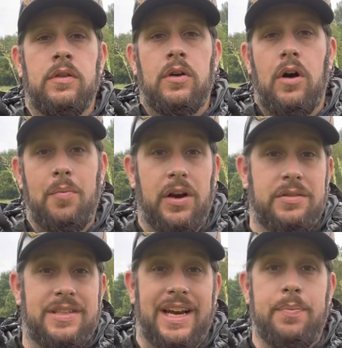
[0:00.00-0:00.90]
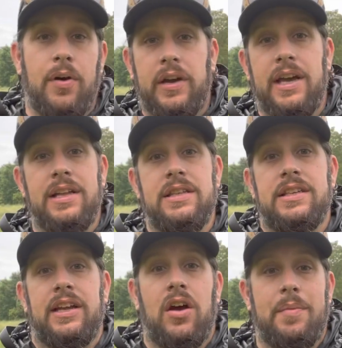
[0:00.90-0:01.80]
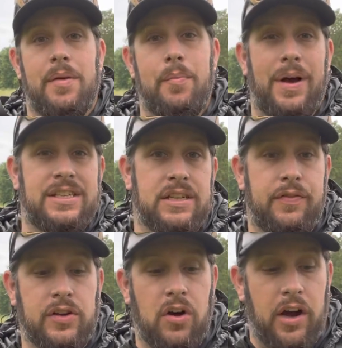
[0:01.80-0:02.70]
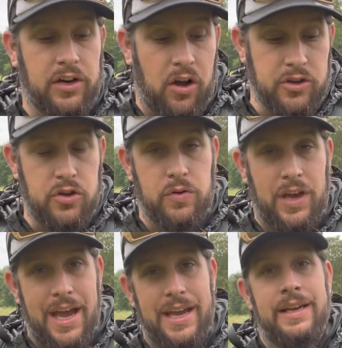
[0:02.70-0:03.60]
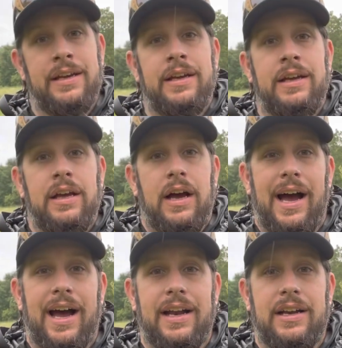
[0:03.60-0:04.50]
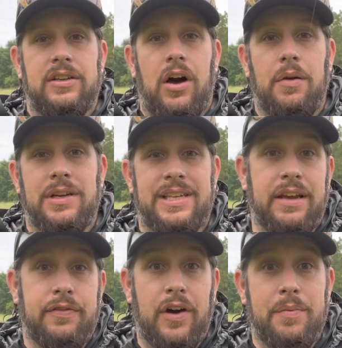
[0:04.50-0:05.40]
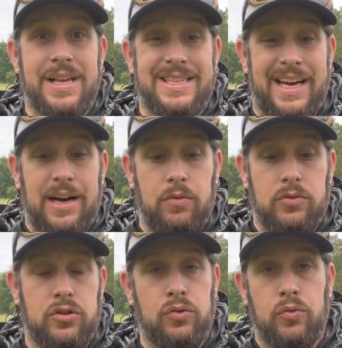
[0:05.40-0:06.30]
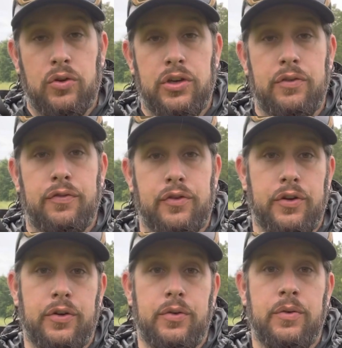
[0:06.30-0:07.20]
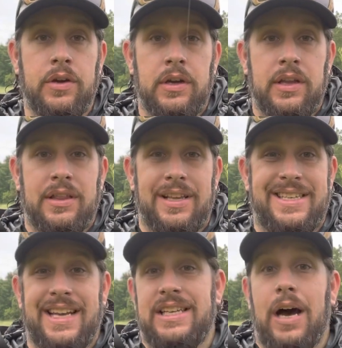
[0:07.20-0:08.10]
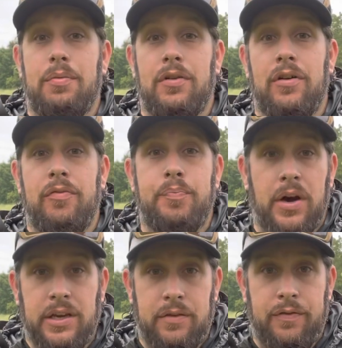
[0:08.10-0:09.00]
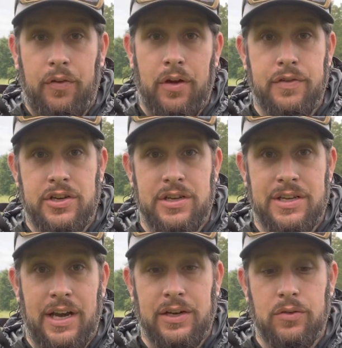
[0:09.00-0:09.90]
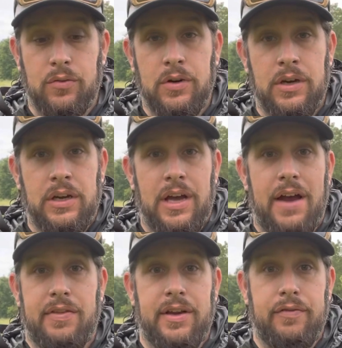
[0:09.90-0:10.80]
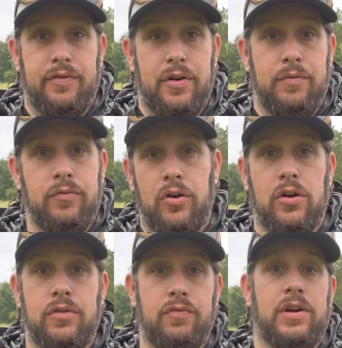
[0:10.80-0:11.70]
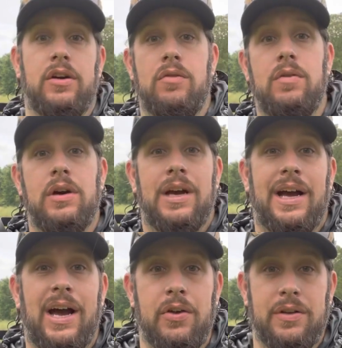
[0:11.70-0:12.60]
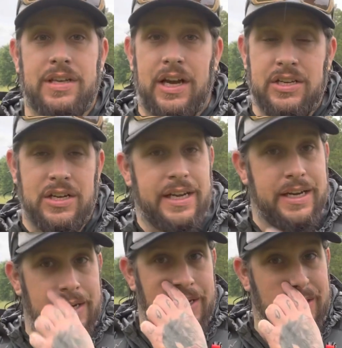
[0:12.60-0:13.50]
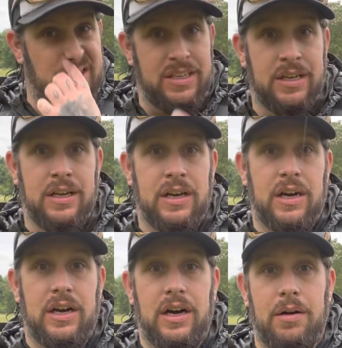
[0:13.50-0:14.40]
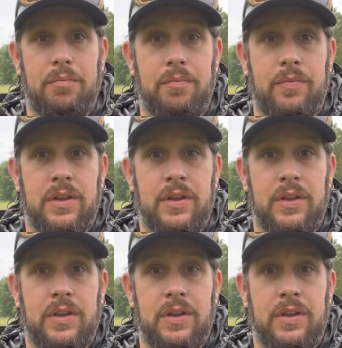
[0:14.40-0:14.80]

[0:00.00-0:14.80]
Hi, my name is Danny Parkins and I'm an ambassador for Guideline UK, and I'm going to take 5 minutes out to talk you through the setup of Pike Fly Fishing tackle. Everything from rod, reel, how you attach your leaders, and